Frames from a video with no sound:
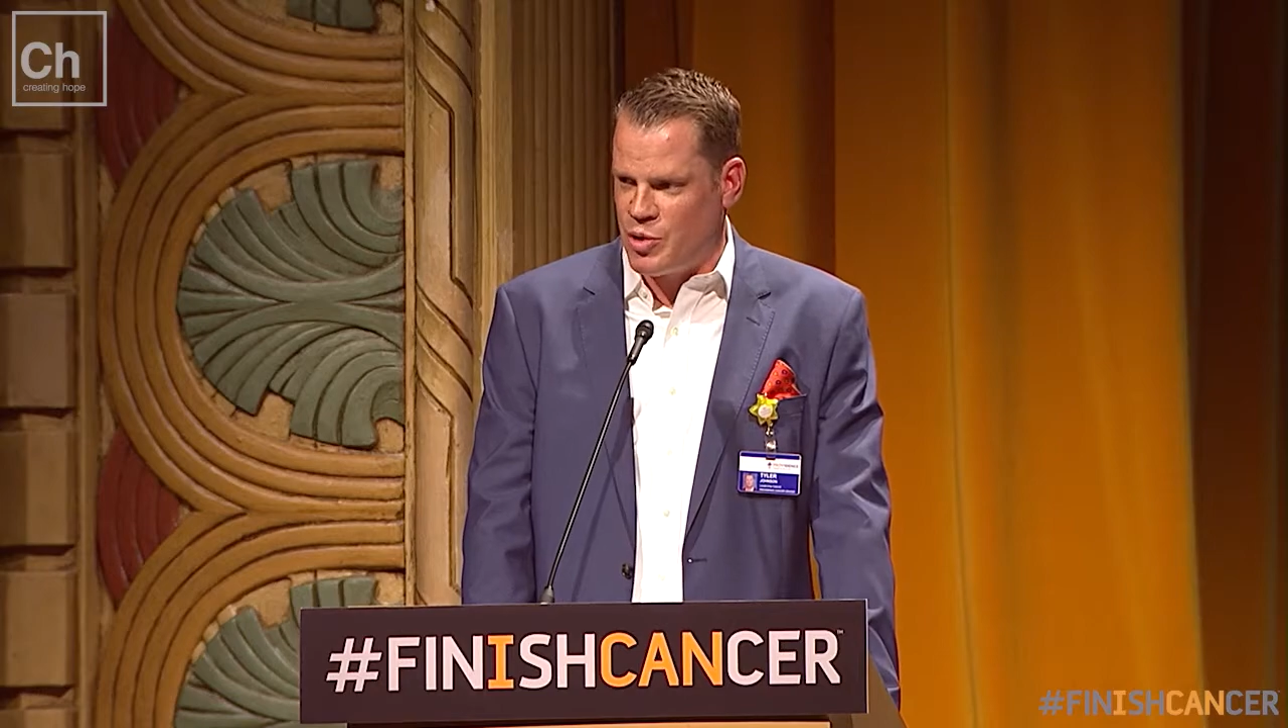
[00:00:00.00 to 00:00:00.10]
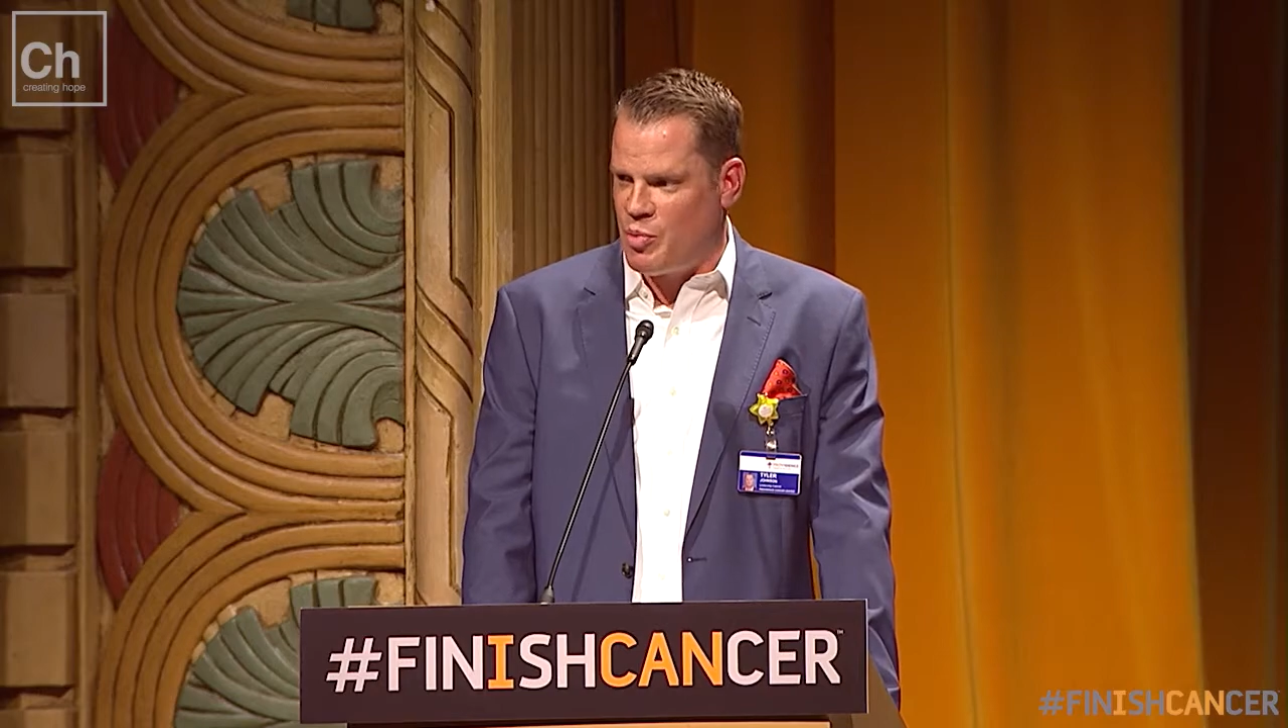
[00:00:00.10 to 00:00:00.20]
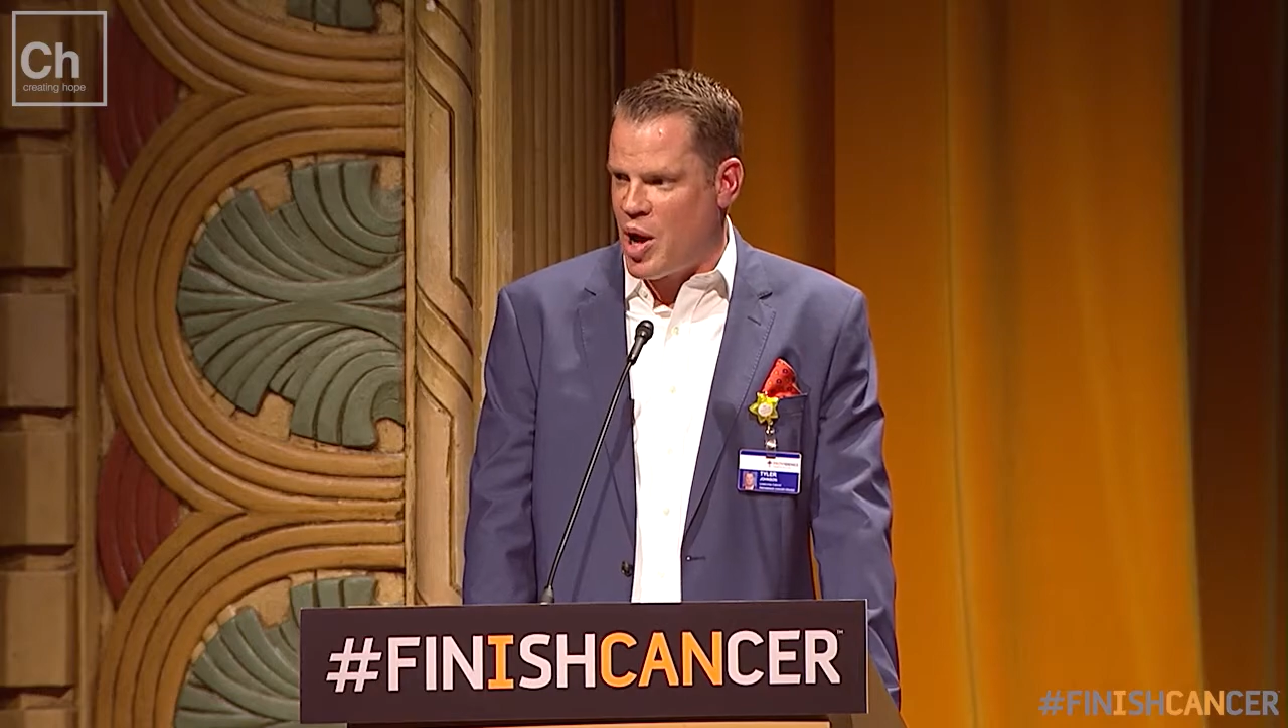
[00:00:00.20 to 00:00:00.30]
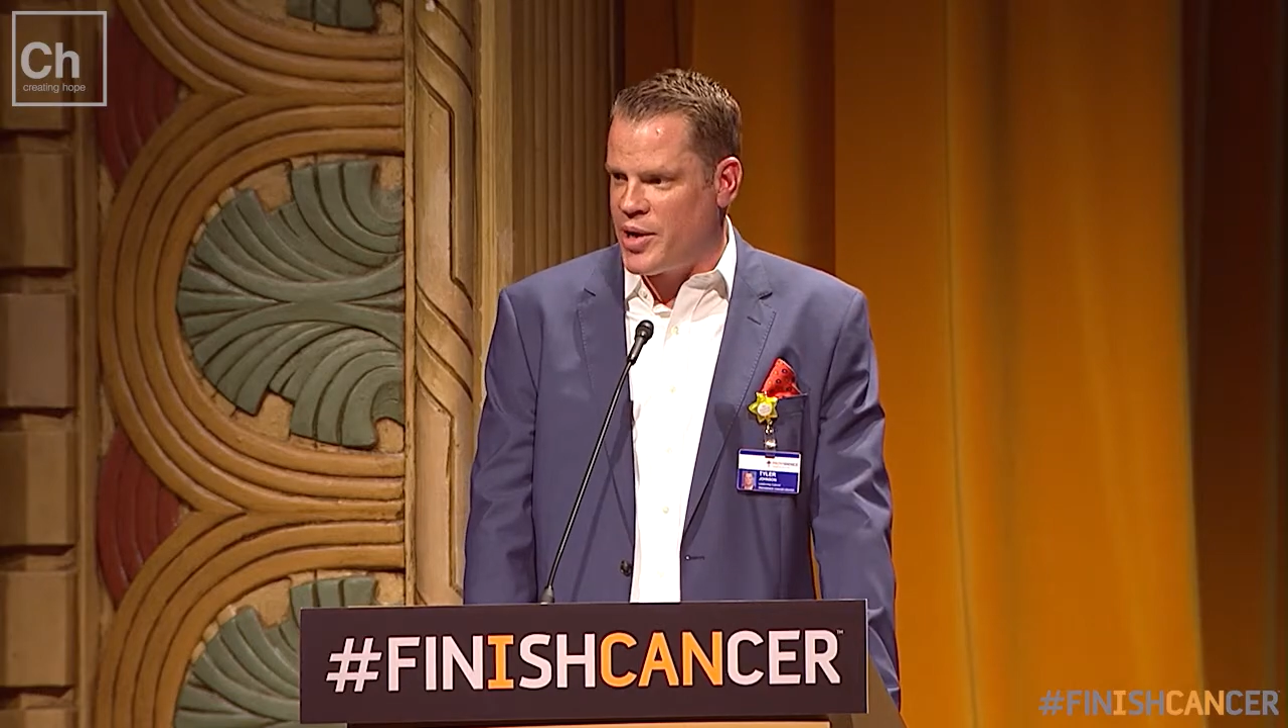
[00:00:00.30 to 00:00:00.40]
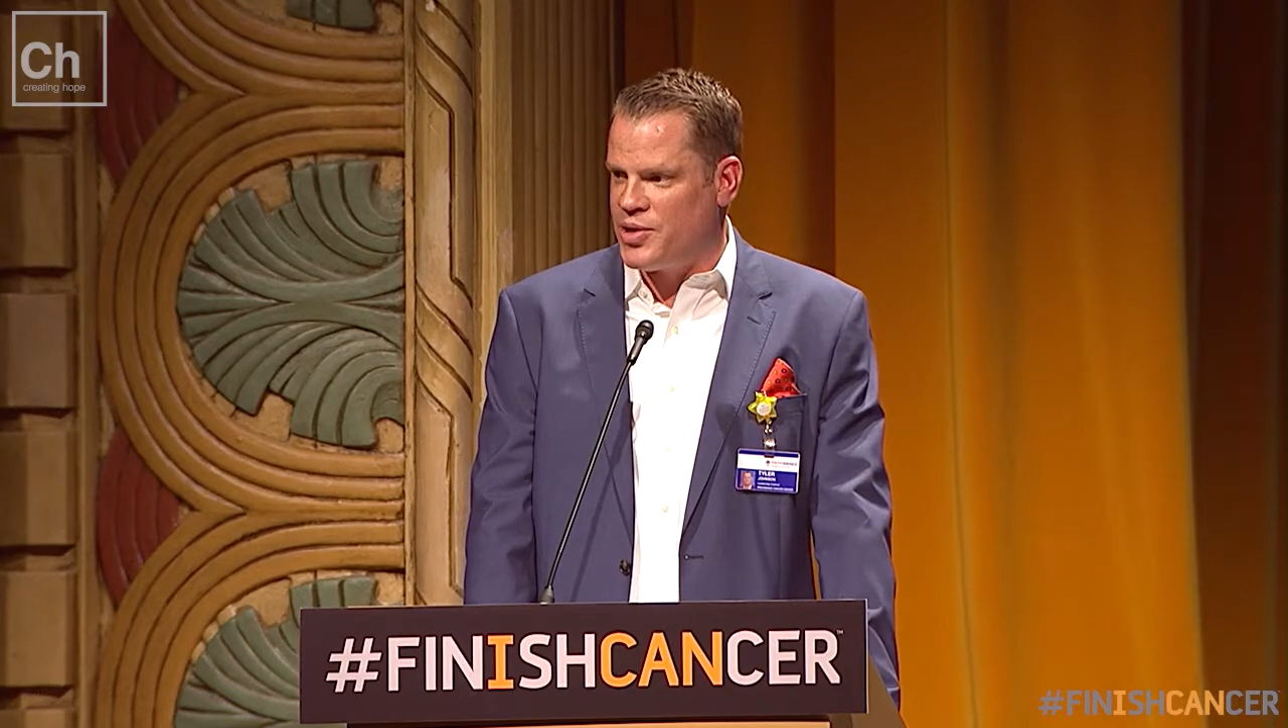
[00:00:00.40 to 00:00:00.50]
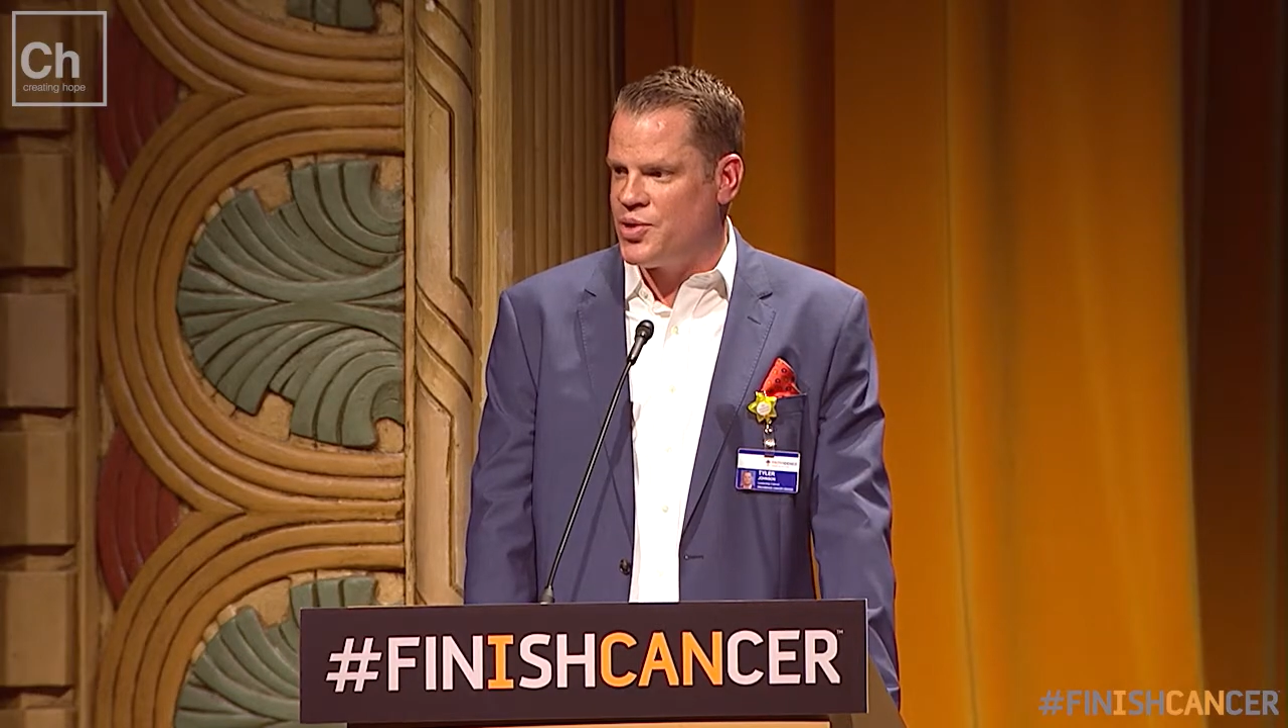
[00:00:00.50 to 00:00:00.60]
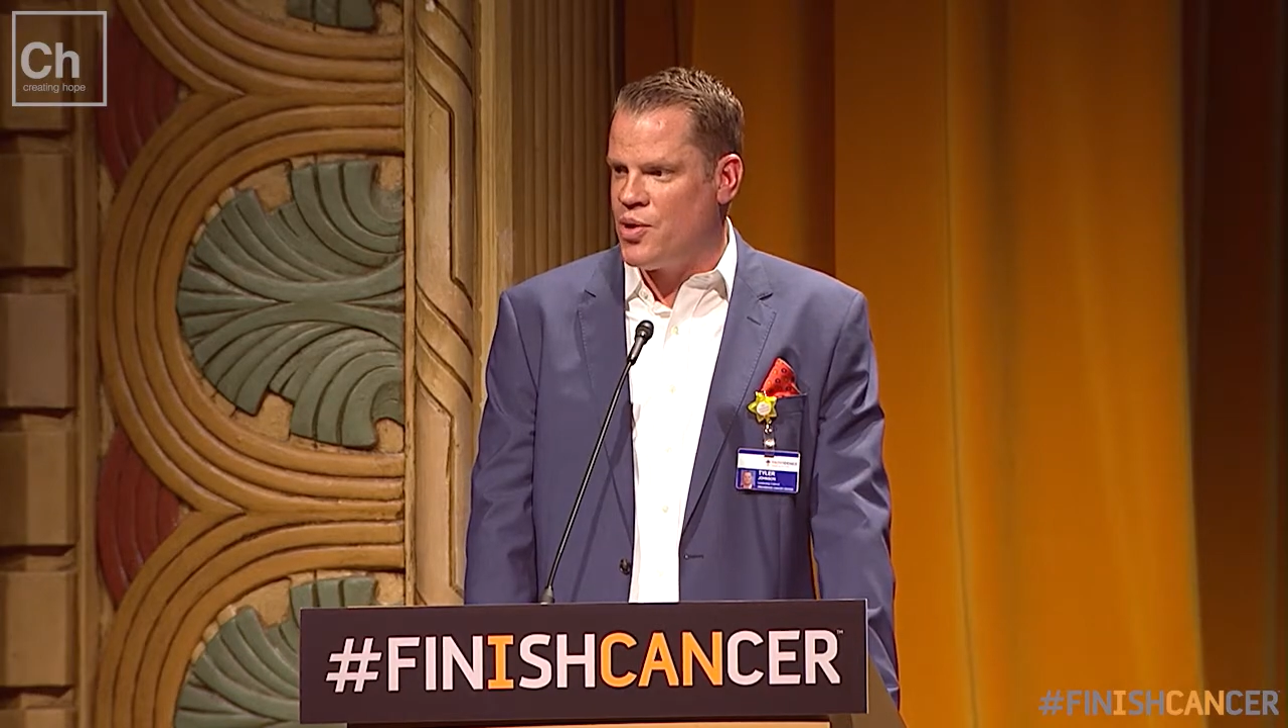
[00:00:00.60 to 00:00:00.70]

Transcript: the body's